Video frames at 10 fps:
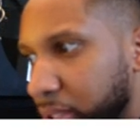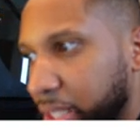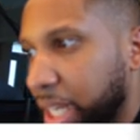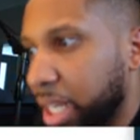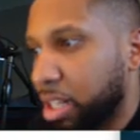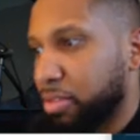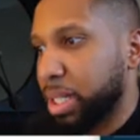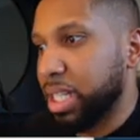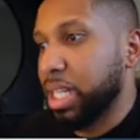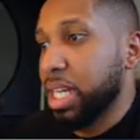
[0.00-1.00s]
Okay, never
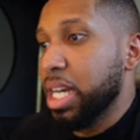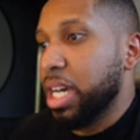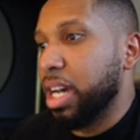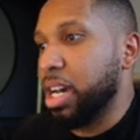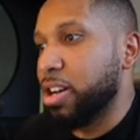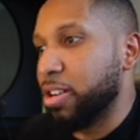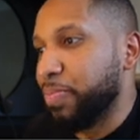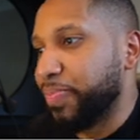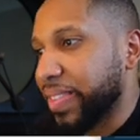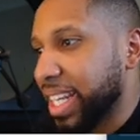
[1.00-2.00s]
mind.
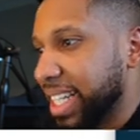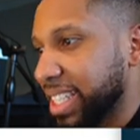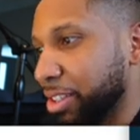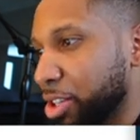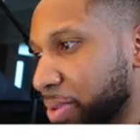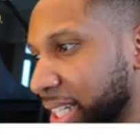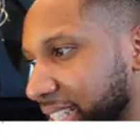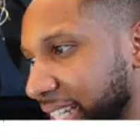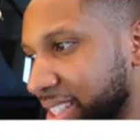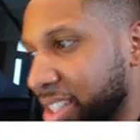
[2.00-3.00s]
Um, interior race
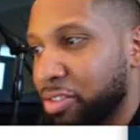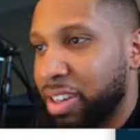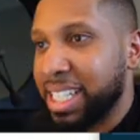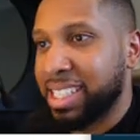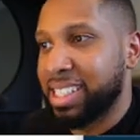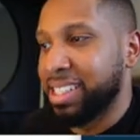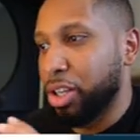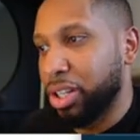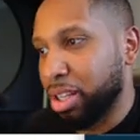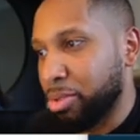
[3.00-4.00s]
tech, sun visors,
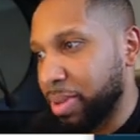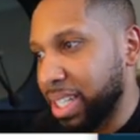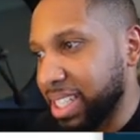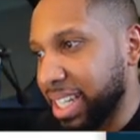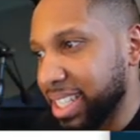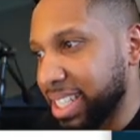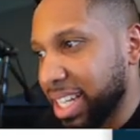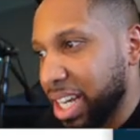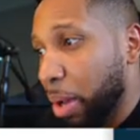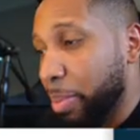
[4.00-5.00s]
don't need them in Race-Tex.
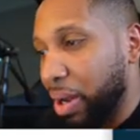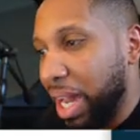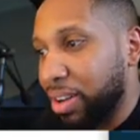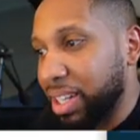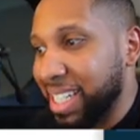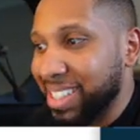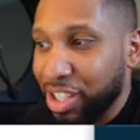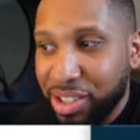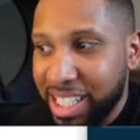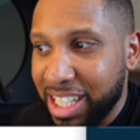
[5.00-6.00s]
Belt outlays,
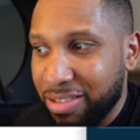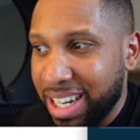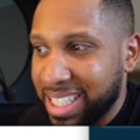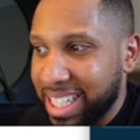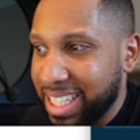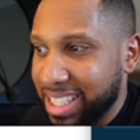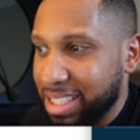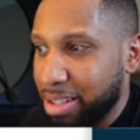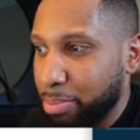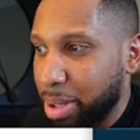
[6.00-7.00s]
don't need it in Race-Tex.
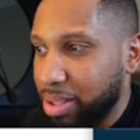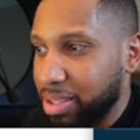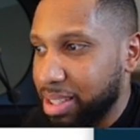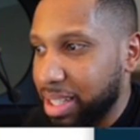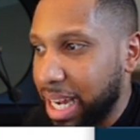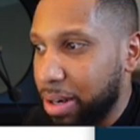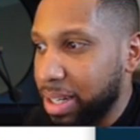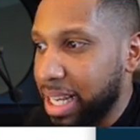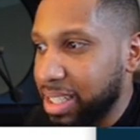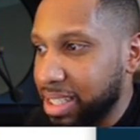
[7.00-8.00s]
Belt
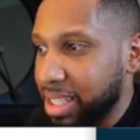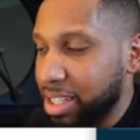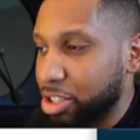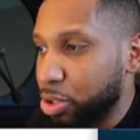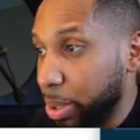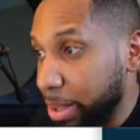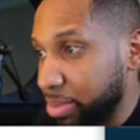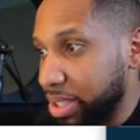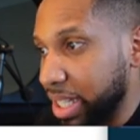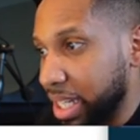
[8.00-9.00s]
outlet, it
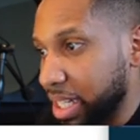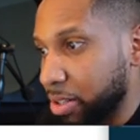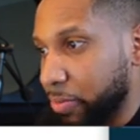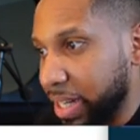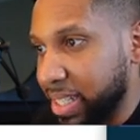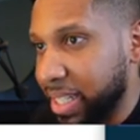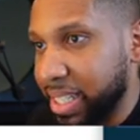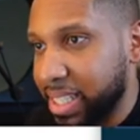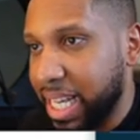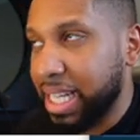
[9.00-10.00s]
trims in
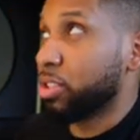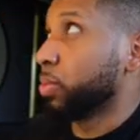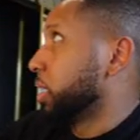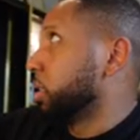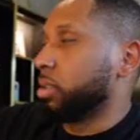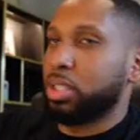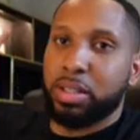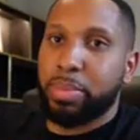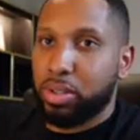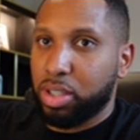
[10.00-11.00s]
Race-Tex. That is where the
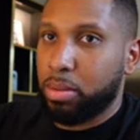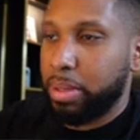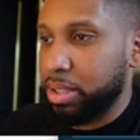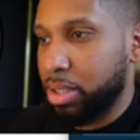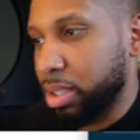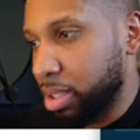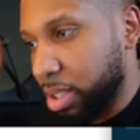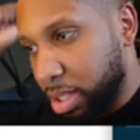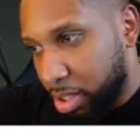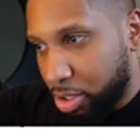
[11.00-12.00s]
seat belts come out the
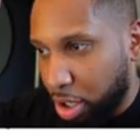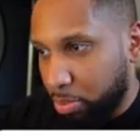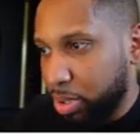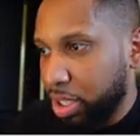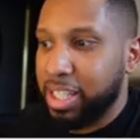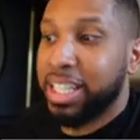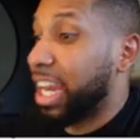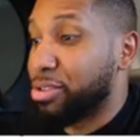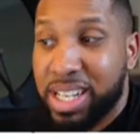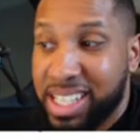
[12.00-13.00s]
top. Don't need that
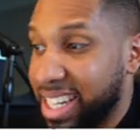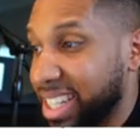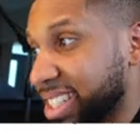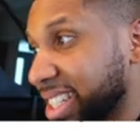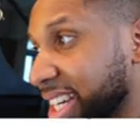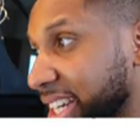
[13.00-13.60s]
in Race-Tex.